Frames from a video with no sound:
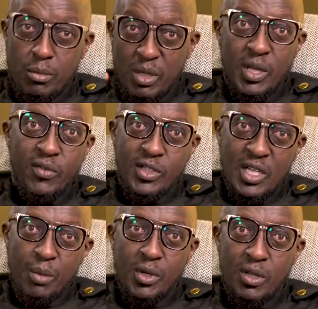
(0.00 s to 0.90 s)
the main event
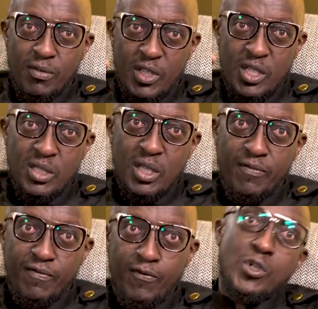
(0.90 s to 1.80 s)
company. This is the
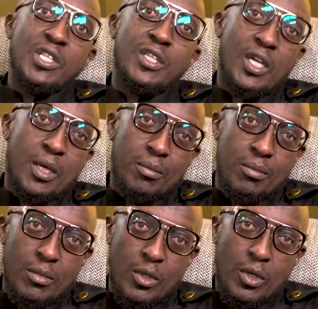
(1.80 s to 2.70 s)
14th
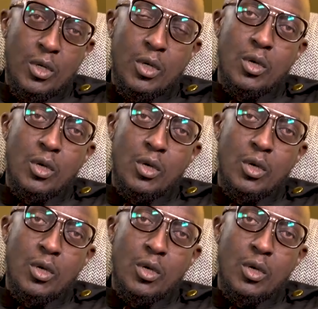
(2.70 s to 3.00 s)
year.